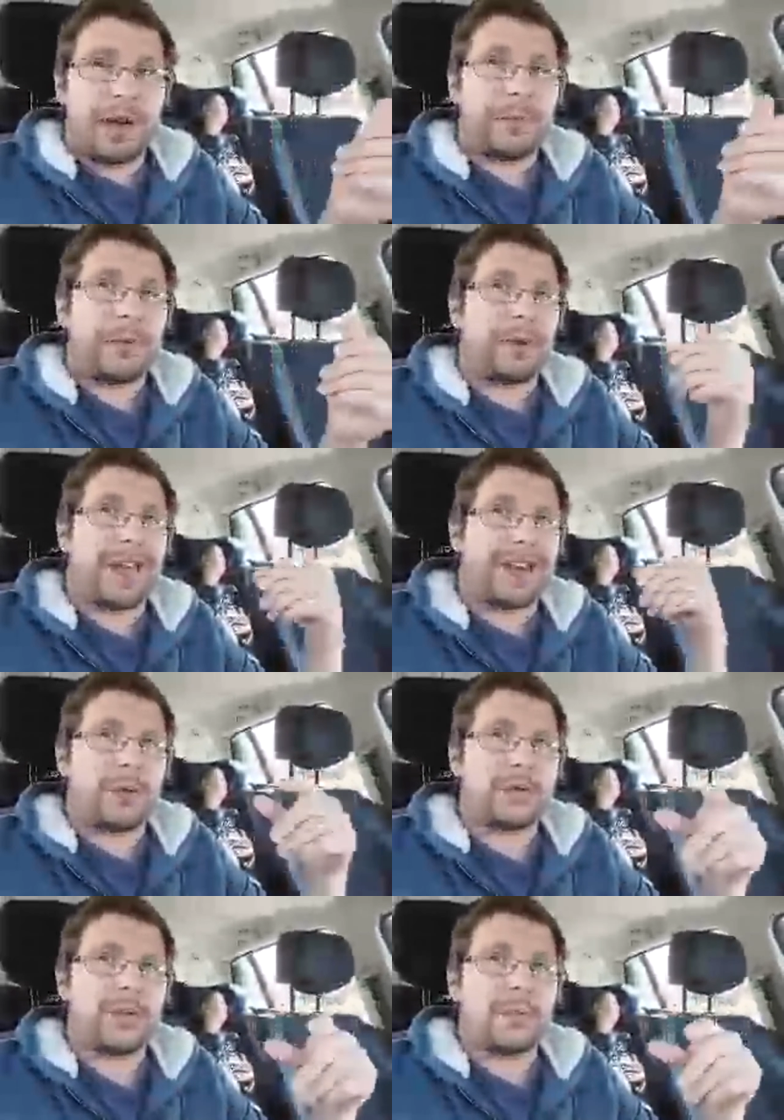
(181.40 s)
put up
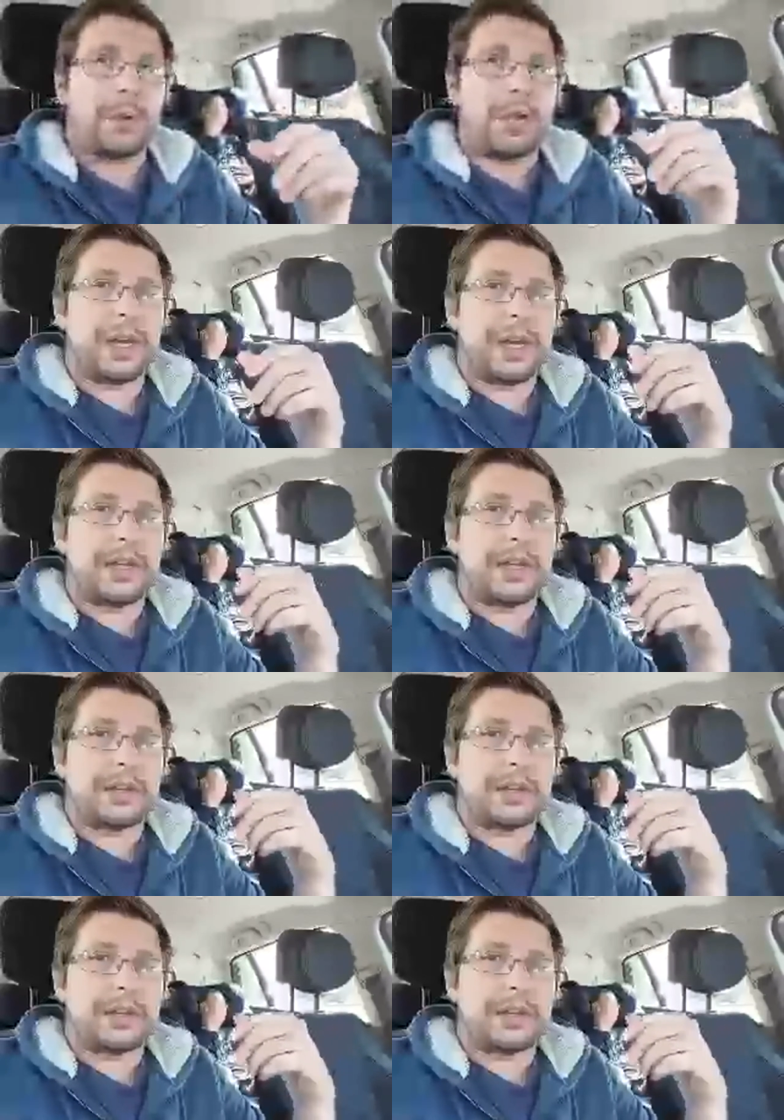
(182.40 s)
and also putting in
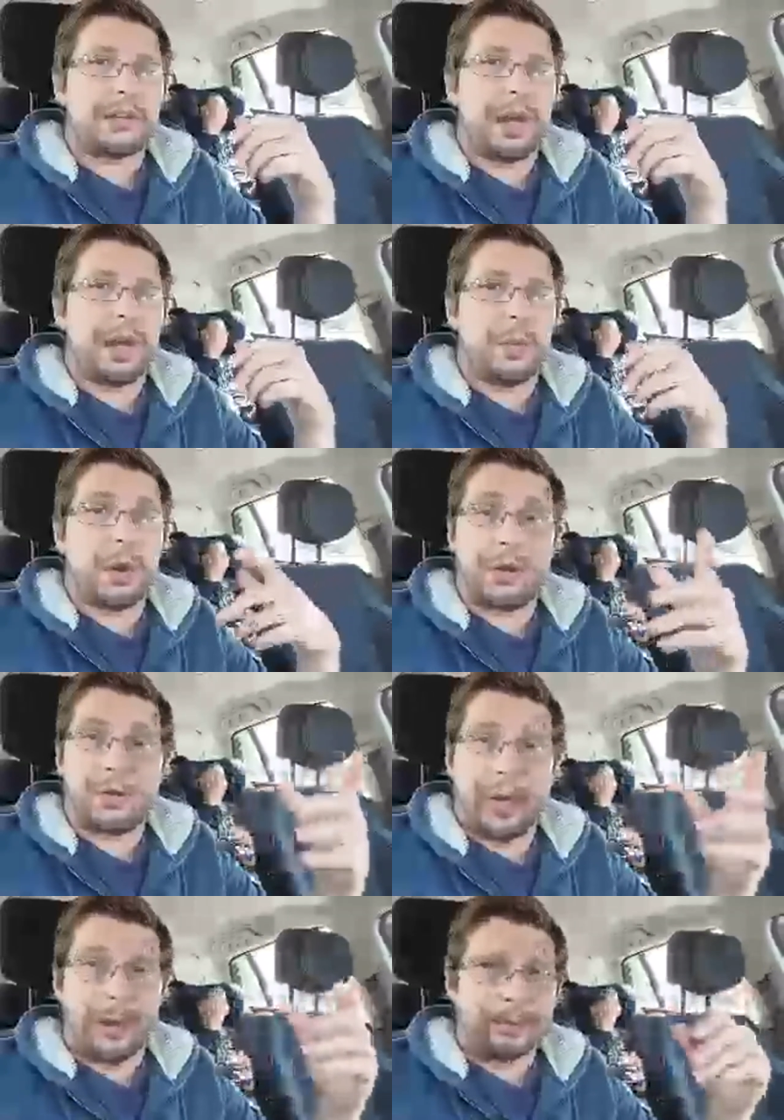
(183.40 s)
some uh,
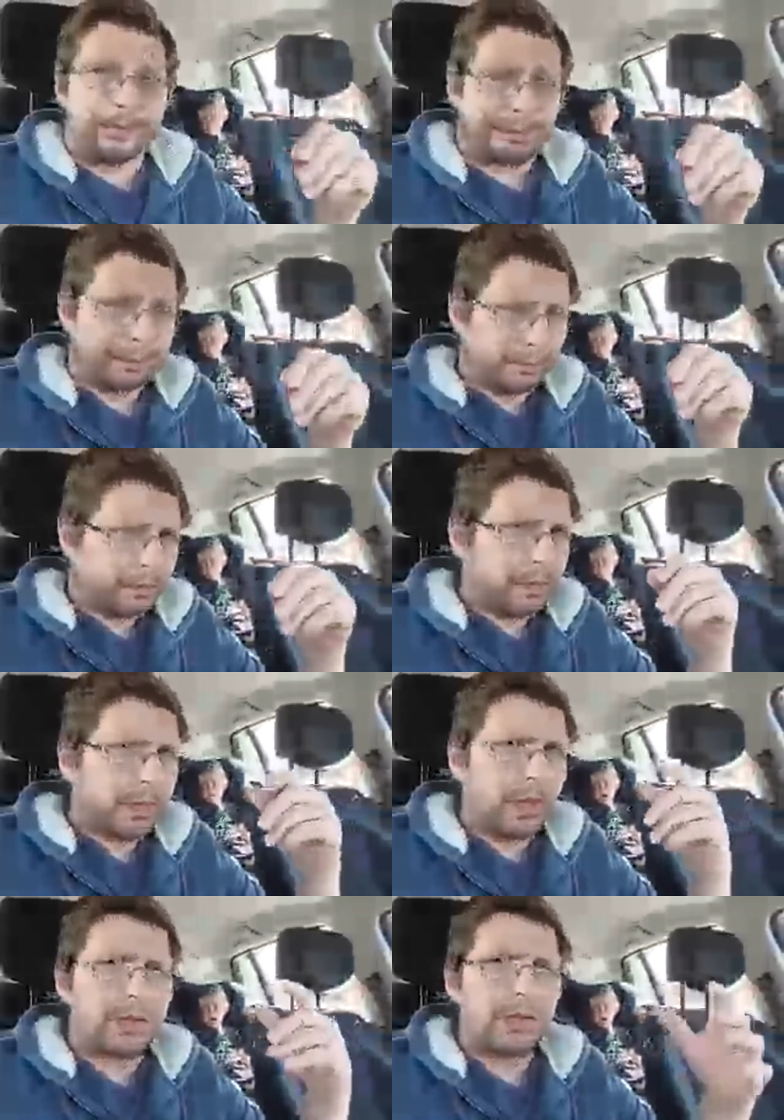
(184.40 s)
wildflower.
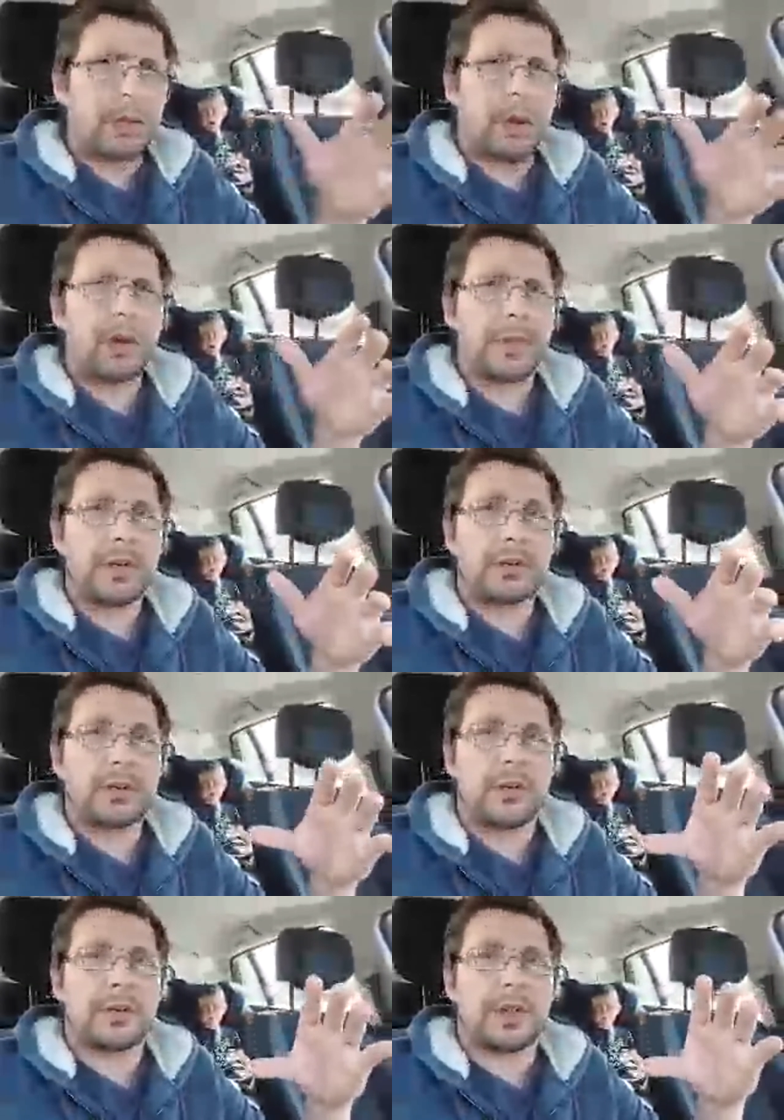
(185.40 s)
So what I'm going to do
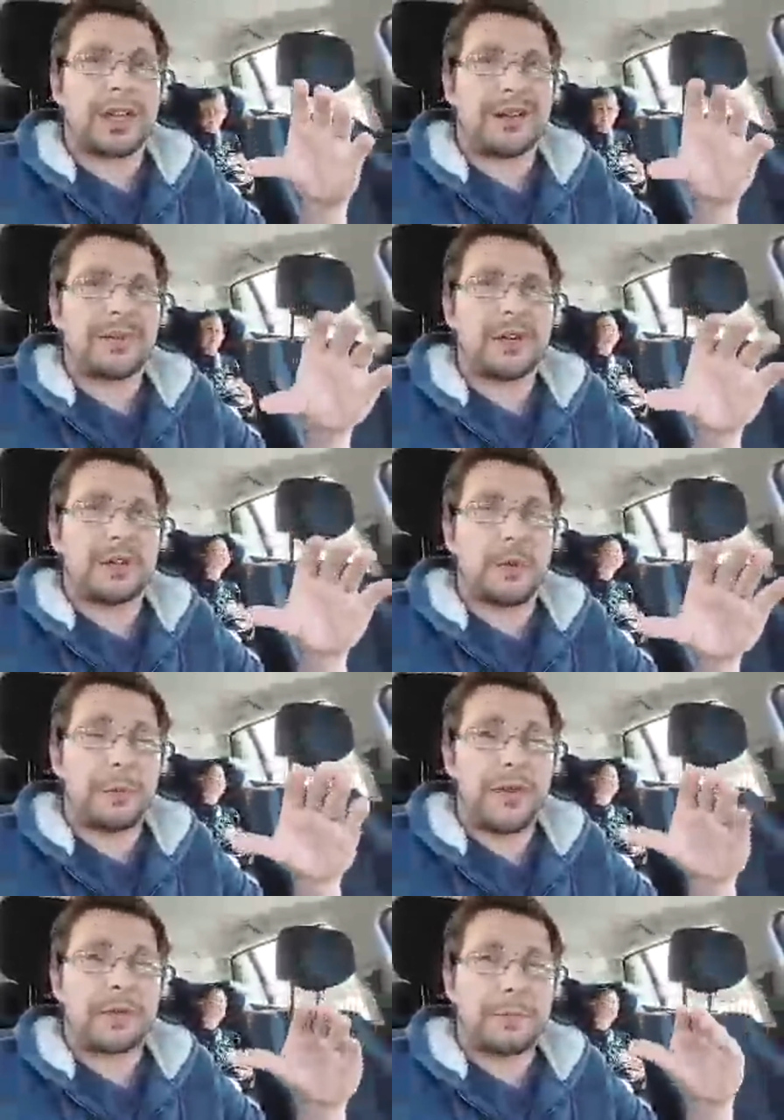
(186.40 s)
is I am going to do a bit of a
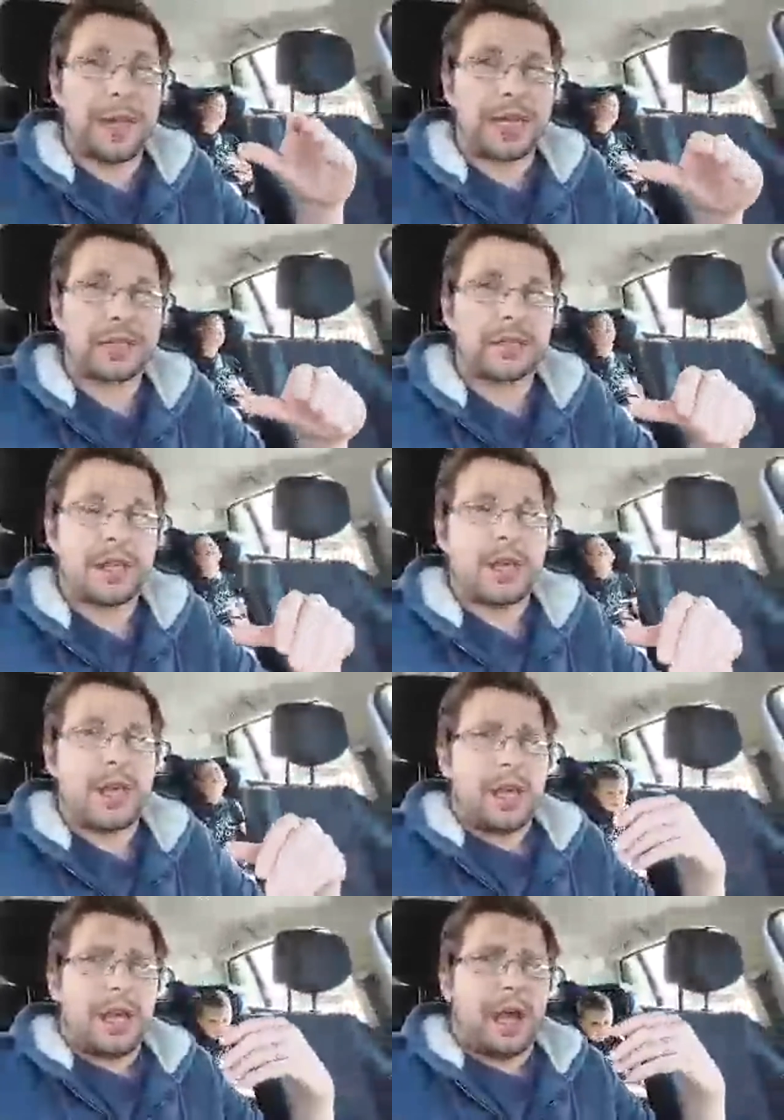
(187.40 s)
mix.
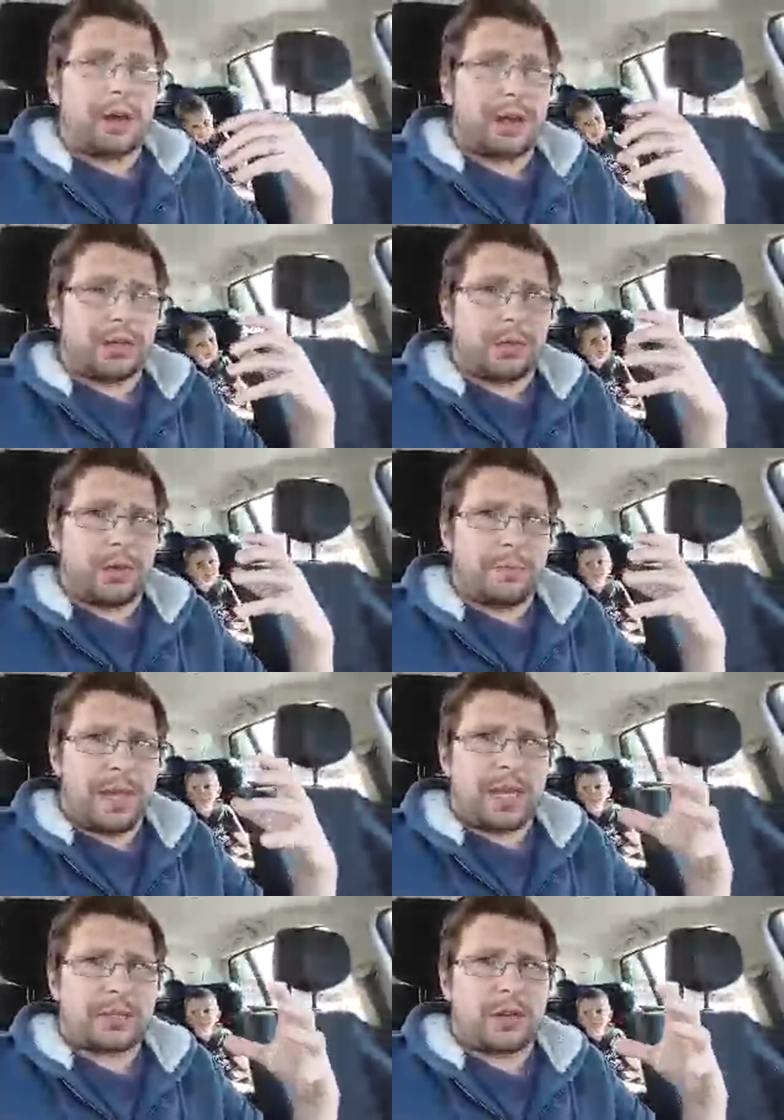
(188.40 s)
I'm going to do a
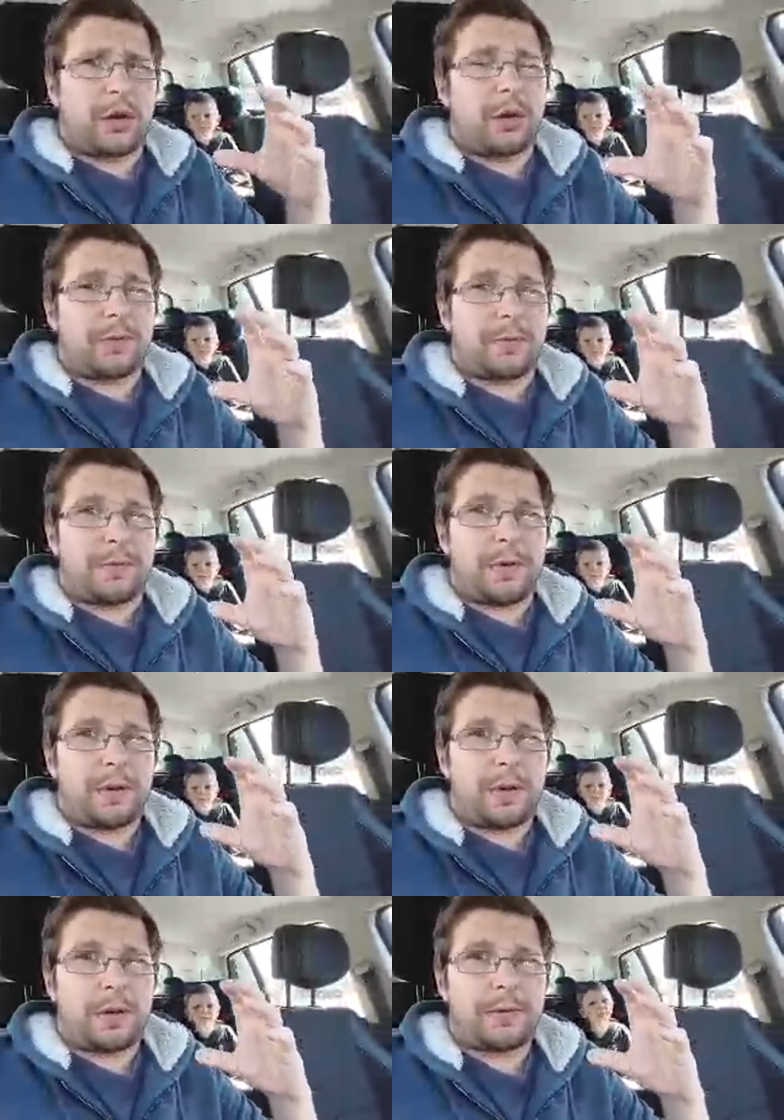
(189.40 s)
mix of
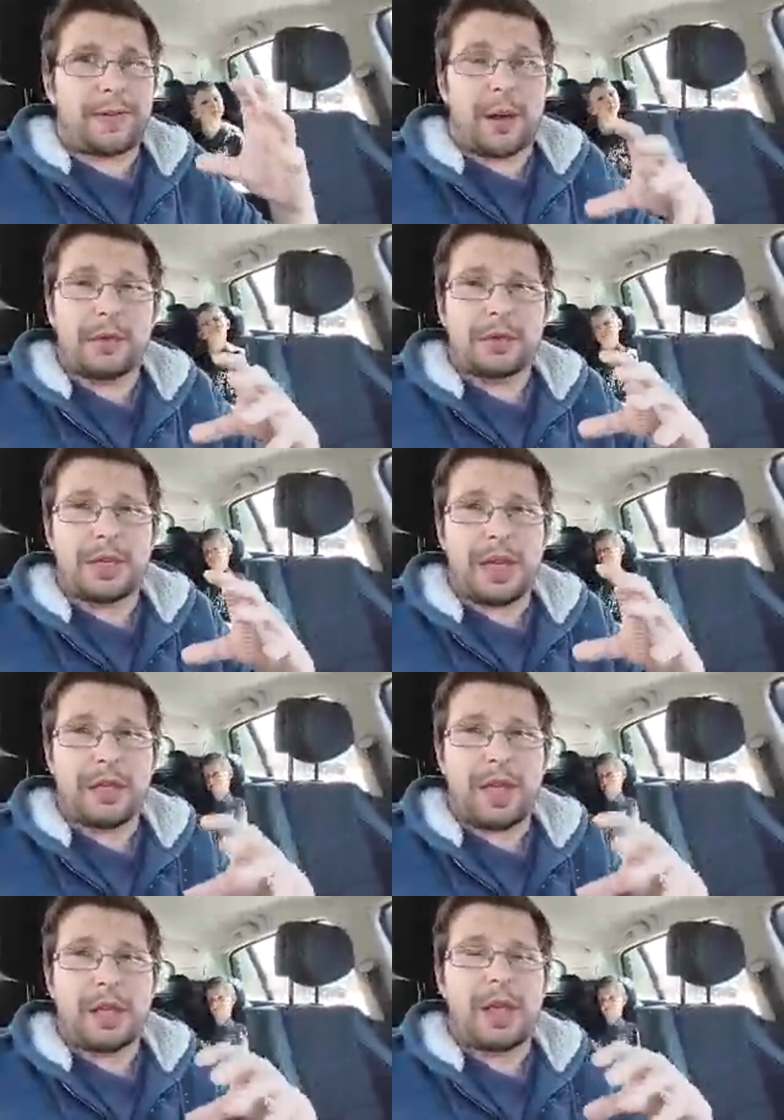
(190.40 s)
flowers in
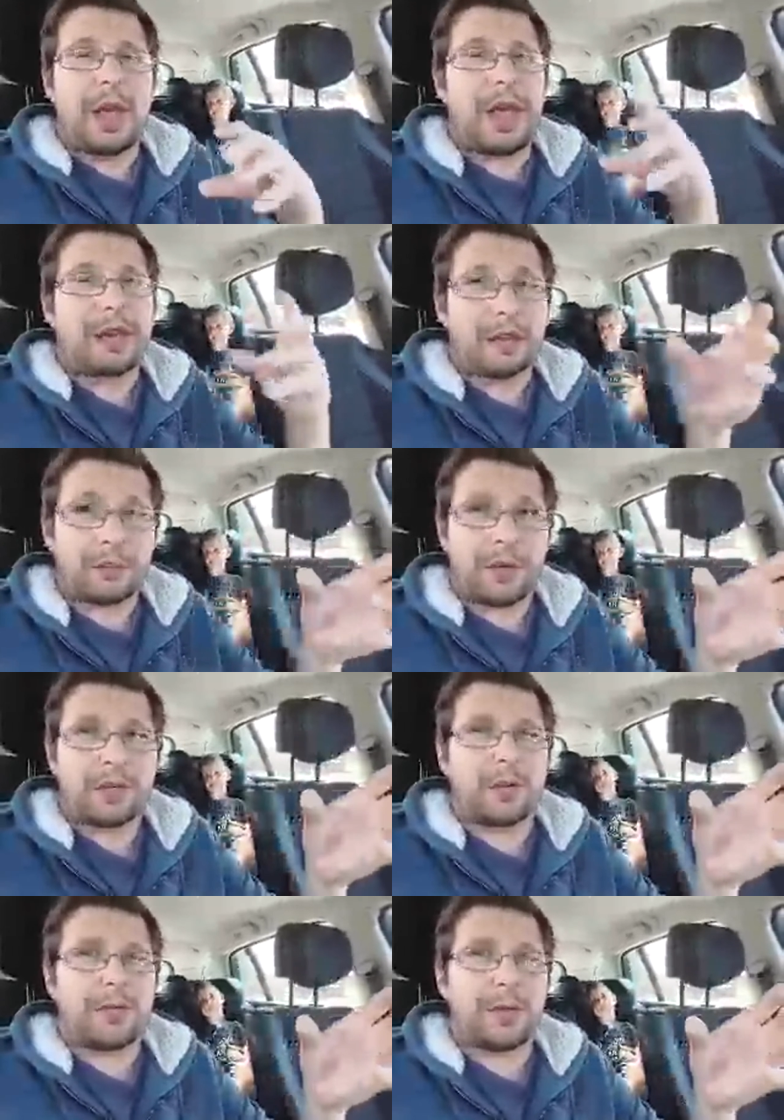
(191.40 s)
there and I'm going to do
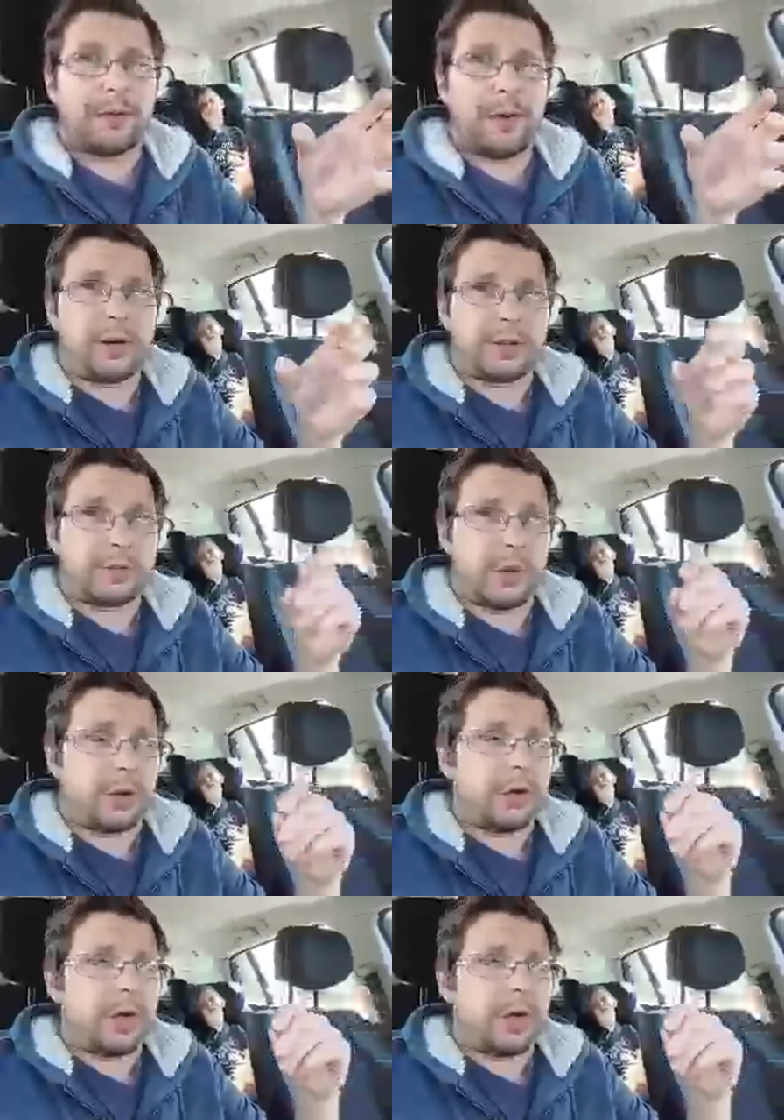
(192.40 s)
a few vines as well.